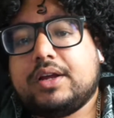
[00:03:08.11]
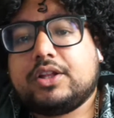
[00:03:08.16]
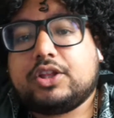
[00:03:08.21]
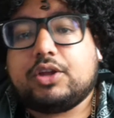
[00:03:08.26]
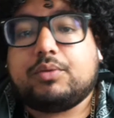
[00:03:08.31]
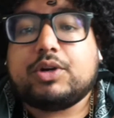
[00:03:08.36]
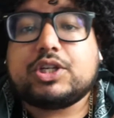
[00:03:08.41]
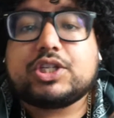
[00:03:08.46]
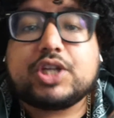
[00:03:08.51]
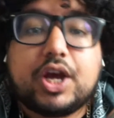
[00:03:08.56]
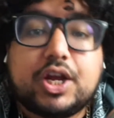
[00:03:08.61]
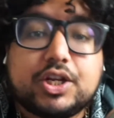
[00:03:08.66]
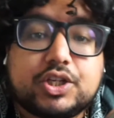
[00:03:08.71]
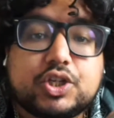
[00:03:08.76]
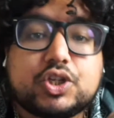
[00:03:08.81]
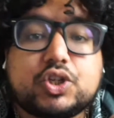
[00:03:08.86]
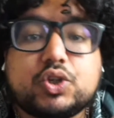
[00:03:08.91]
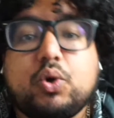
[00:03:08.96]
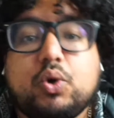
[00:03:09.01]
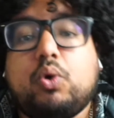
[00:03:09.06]
The return to
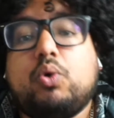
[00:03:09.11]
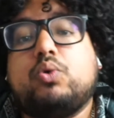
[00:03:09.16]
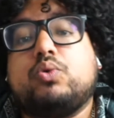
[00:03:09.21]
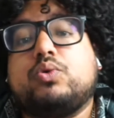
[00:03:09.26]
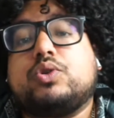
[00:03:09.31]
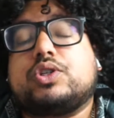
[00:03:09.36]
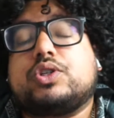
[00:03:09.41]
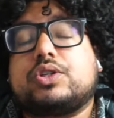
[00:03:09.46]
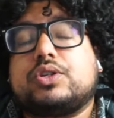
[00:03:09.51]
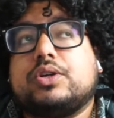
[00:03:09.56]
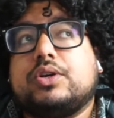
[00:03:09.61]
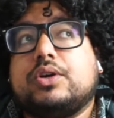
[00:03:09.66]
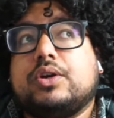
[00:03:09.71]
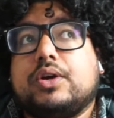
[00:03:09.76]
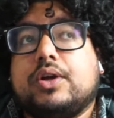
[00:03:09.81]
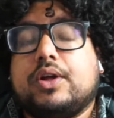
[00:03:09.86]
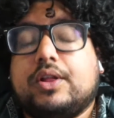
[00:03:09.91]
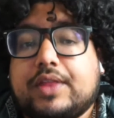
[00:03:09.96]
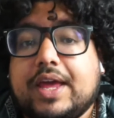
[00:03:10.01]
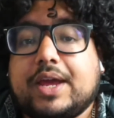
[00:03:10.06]
schools.
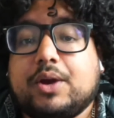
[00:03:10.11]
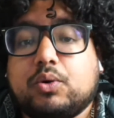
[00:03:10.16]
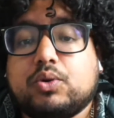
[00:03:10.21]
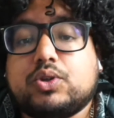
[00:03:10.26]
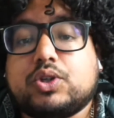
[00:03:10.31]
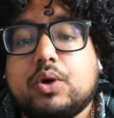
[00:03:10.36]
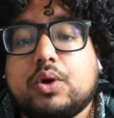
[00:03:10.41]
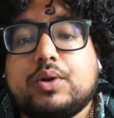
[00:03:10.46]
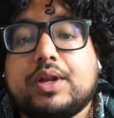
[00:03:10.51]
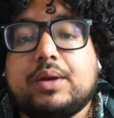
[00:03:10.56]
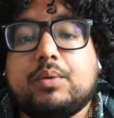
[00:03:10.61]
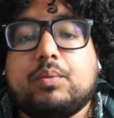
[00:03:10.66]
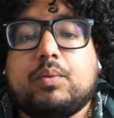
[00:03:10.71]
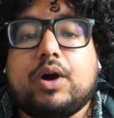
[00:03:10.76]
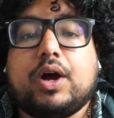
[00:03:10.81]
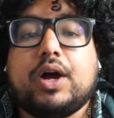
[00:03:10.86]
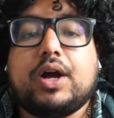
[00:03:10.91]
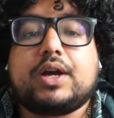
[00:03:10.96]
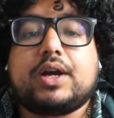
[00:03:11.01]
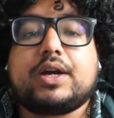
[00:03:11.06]
They also didn't
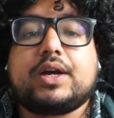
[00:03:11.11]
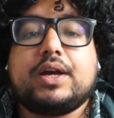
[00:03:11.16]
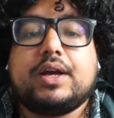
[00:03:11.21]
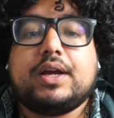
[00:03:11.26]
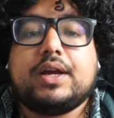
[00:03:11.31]
work.